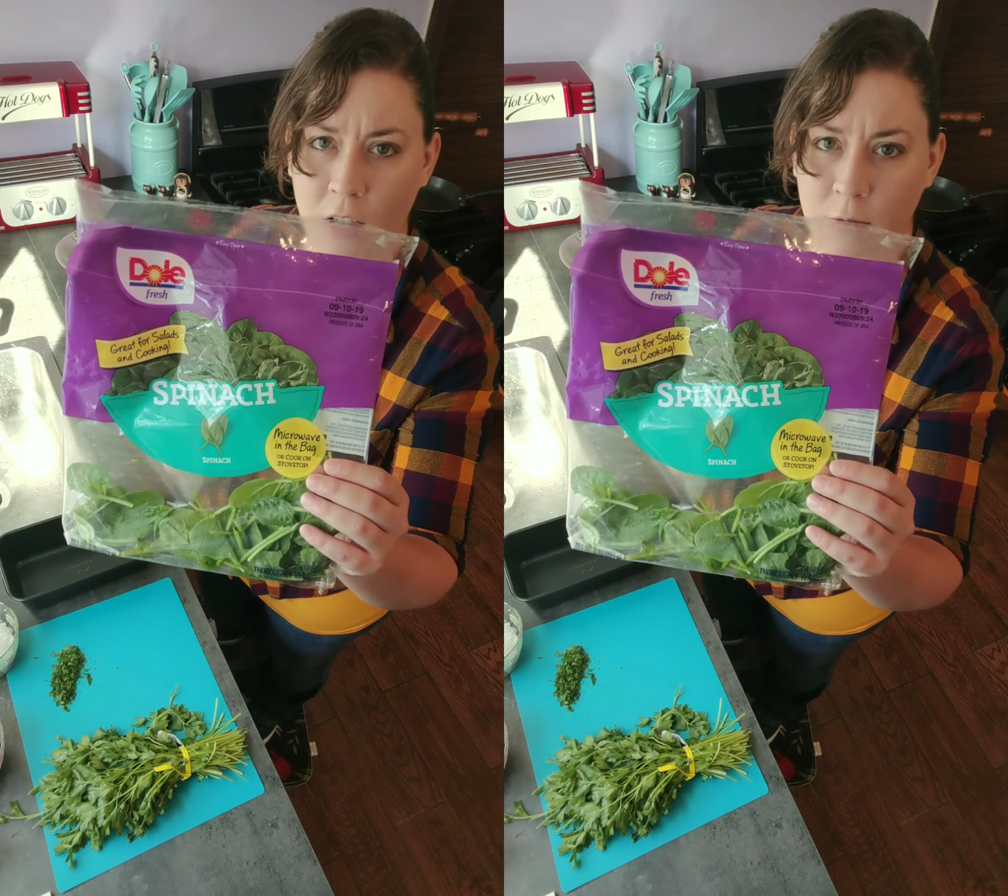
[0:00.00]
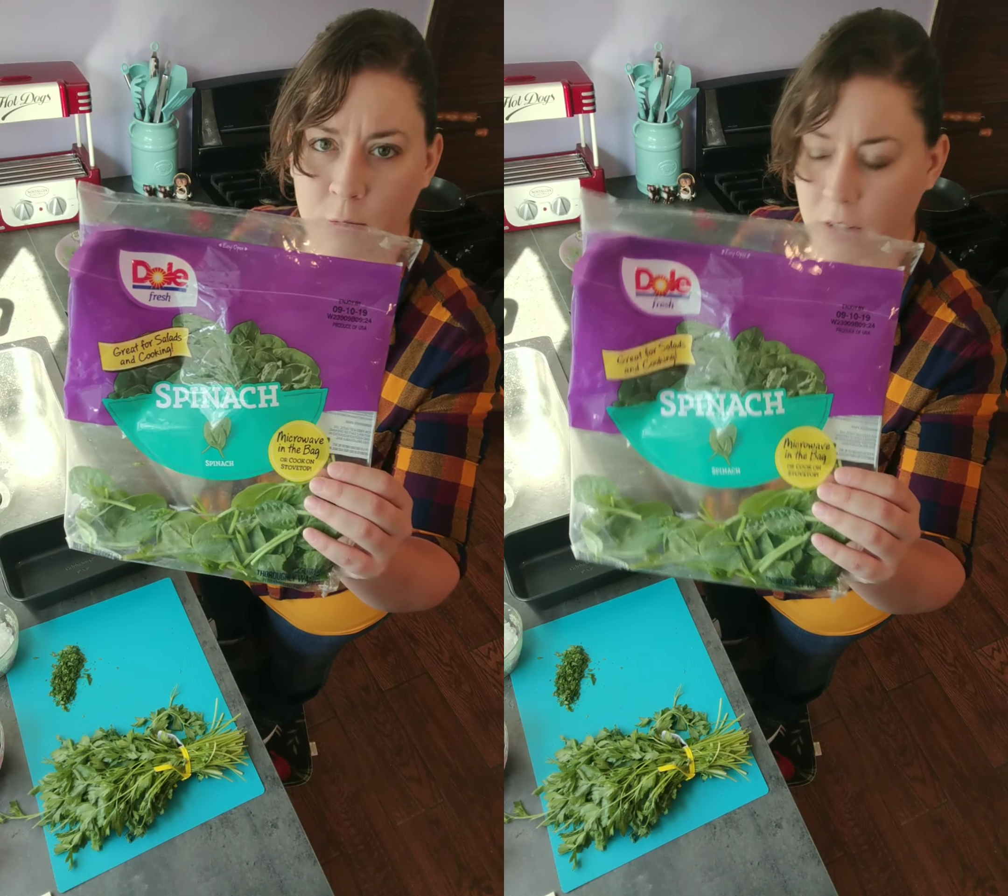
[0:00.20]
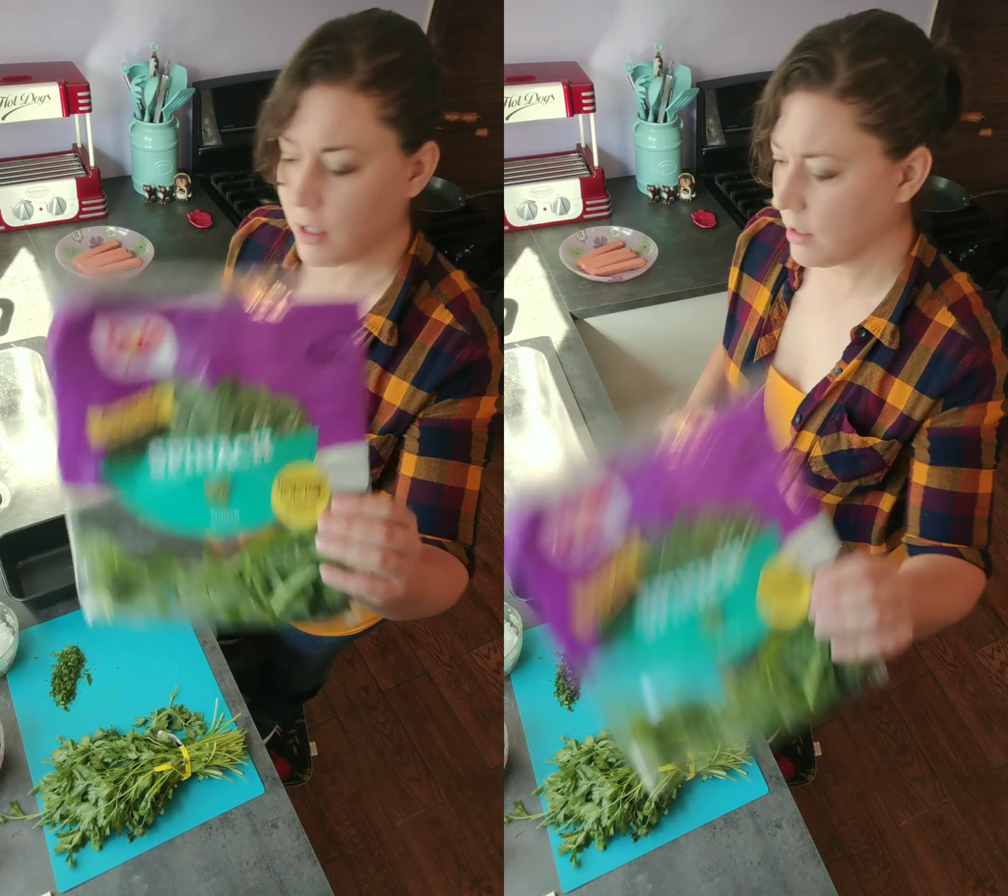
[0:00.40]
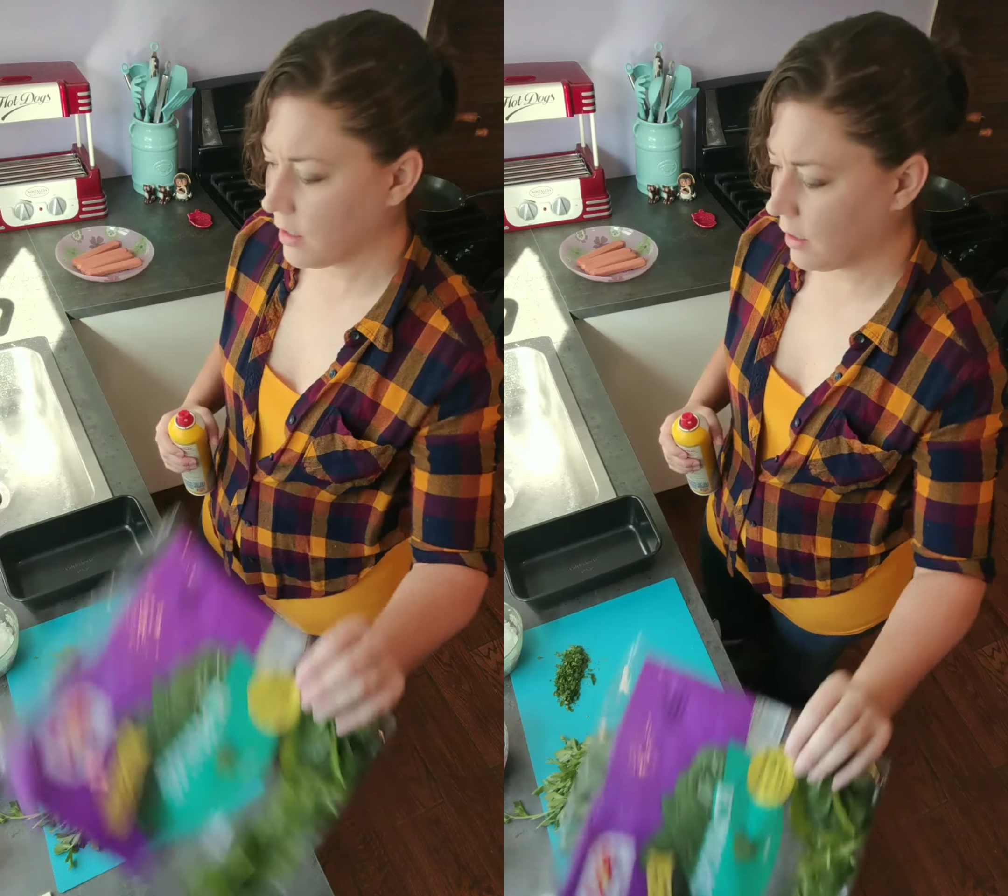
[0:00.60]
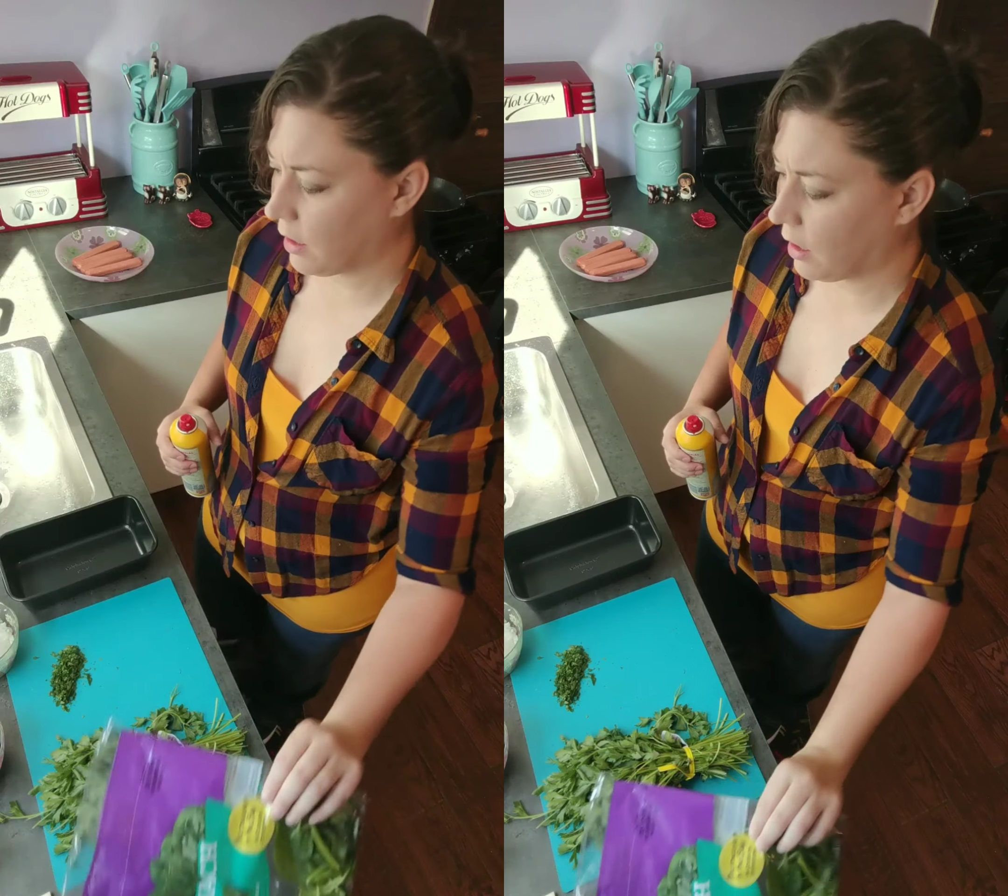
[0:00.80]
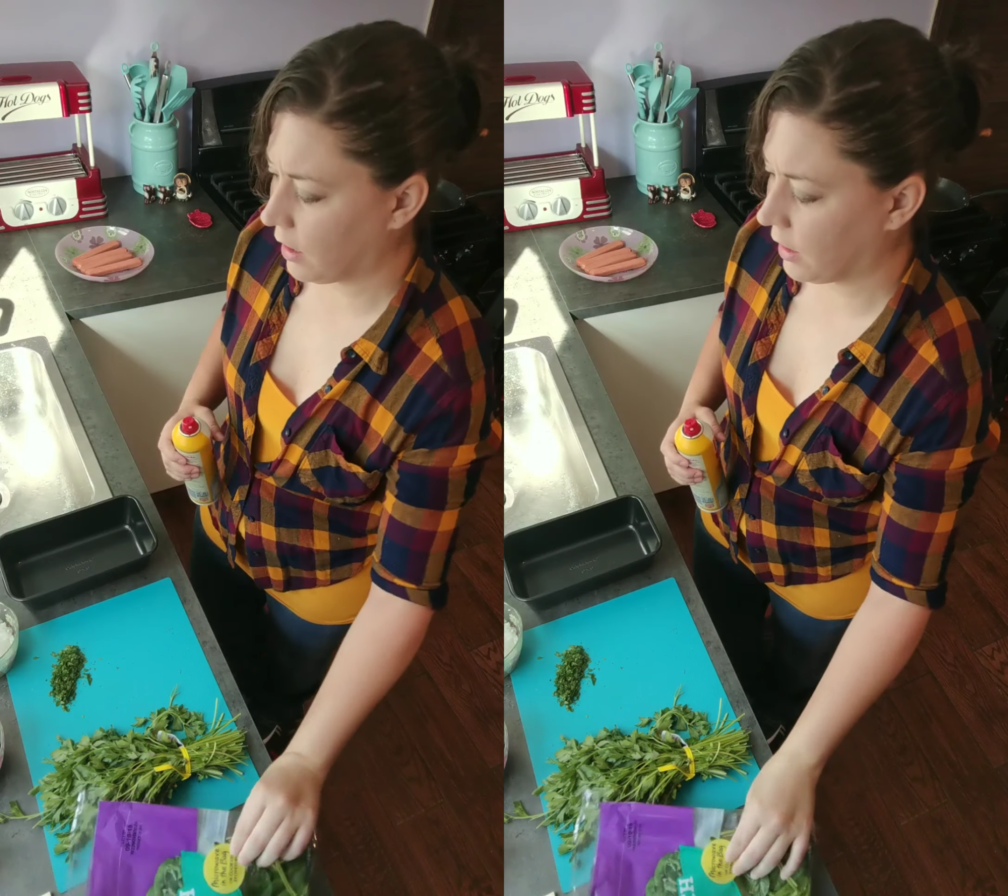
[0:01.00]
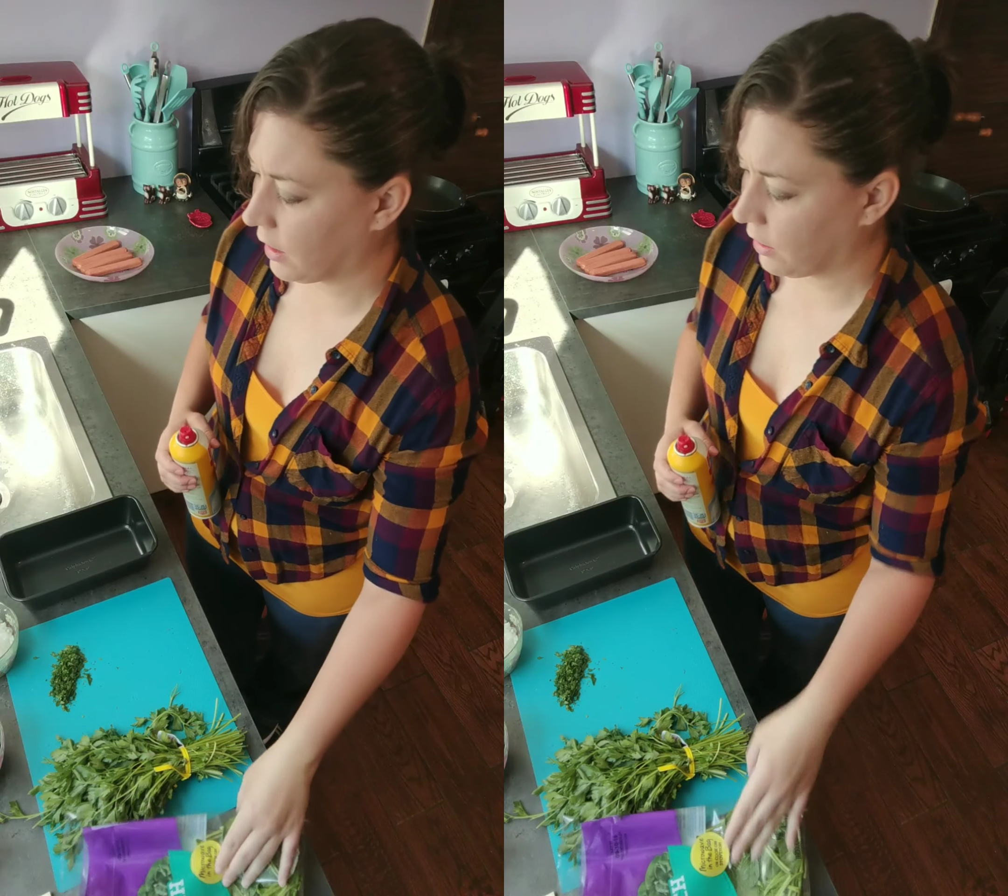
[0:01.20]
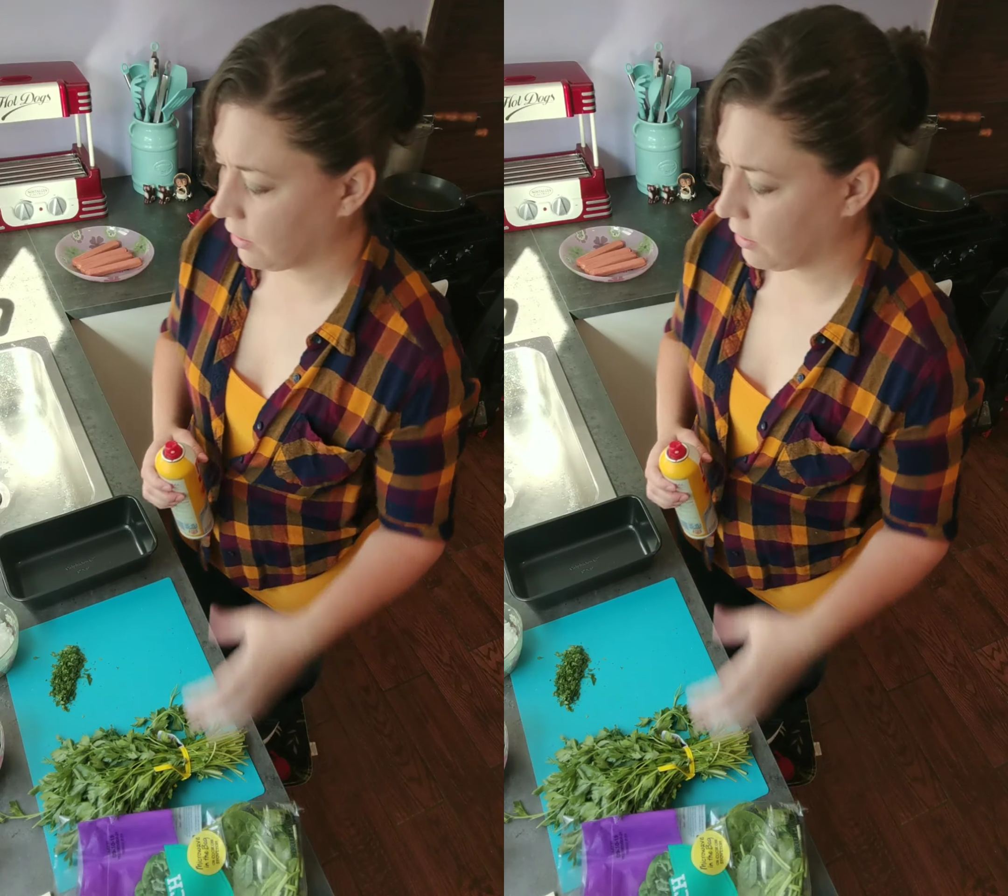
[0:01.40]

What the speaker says: for this, and I